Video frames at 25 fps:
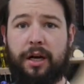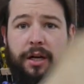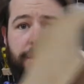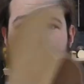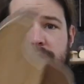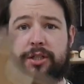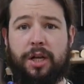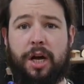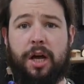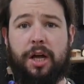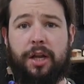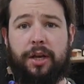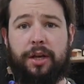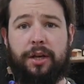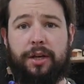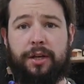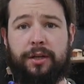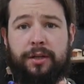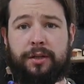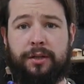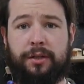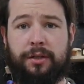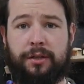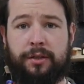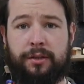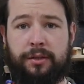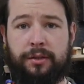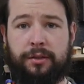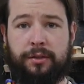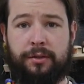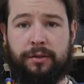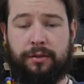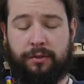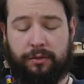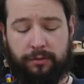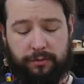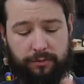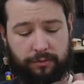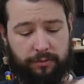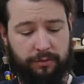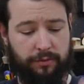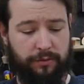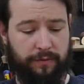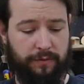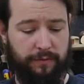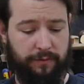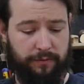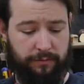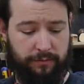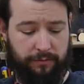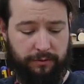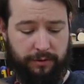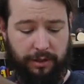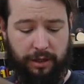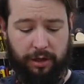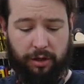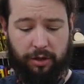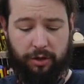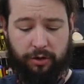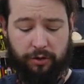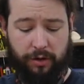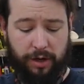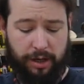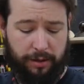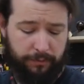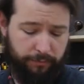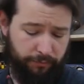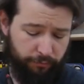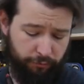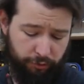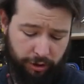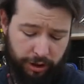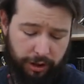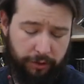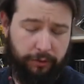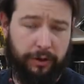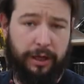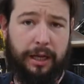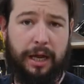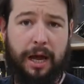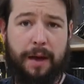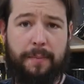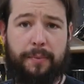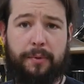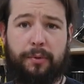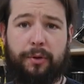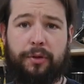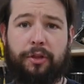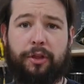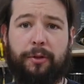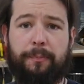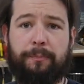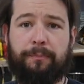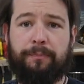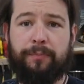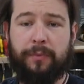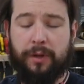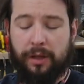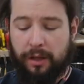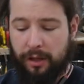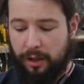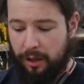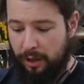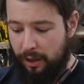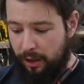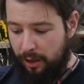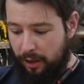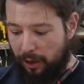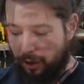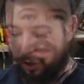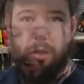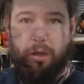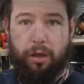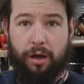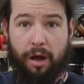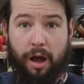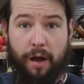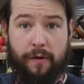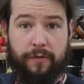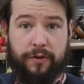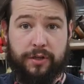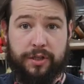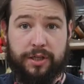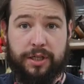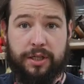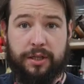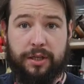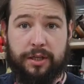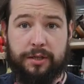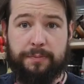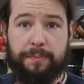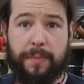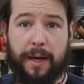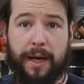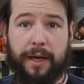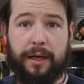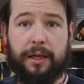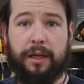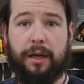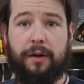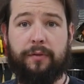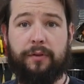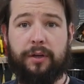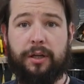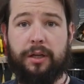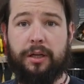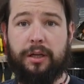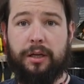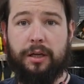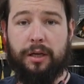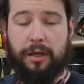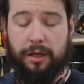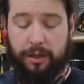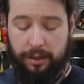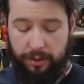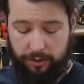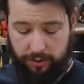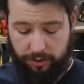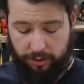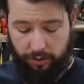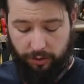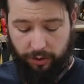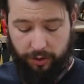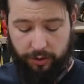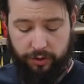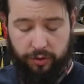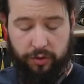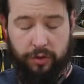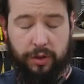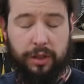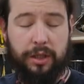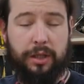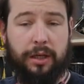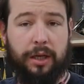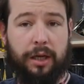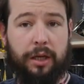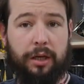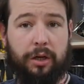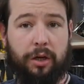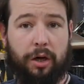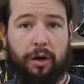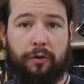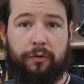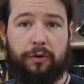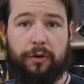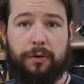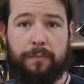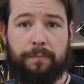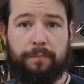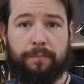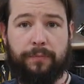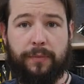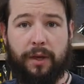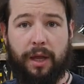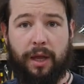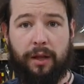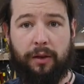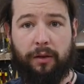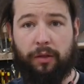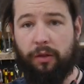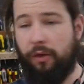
are done. They look great, really happy with them. Obviously this back cavity is going to need a cover, and